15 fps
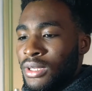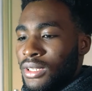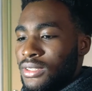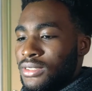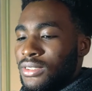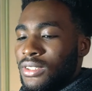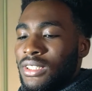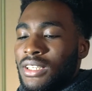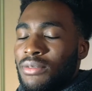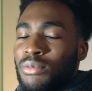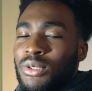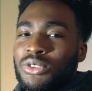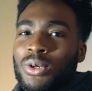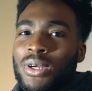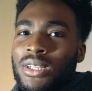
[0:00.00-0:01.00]
It's not like
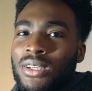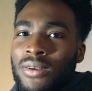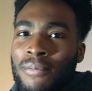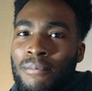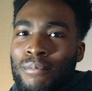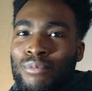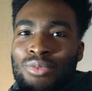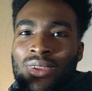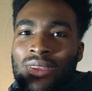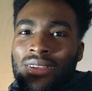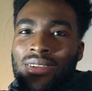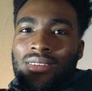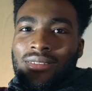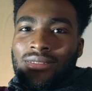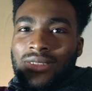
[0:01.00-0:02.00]
me trying to
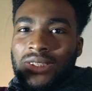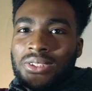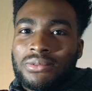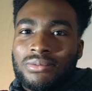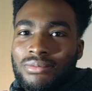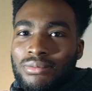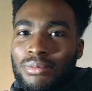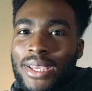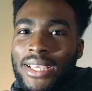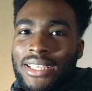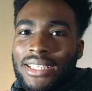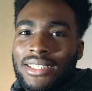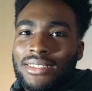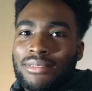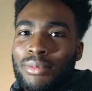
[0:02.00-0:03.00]

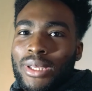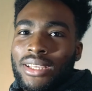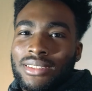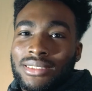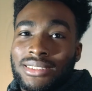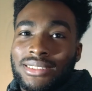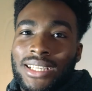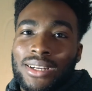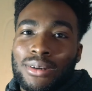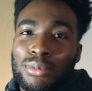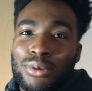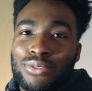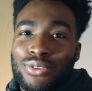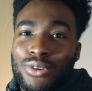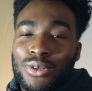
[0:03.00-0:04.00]
make a
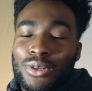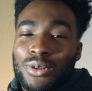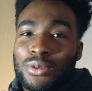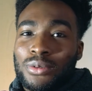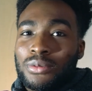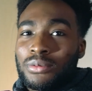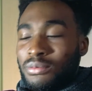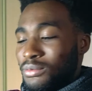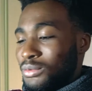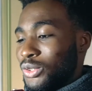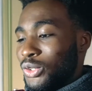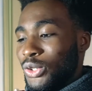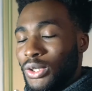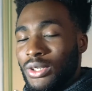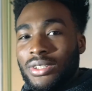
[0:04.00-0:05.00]
terrible photo to
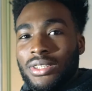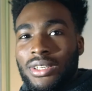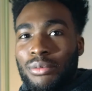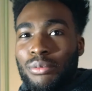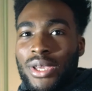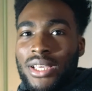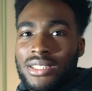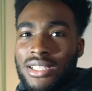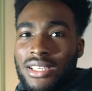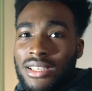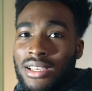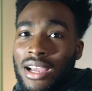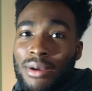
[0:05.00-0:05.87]
look amazing.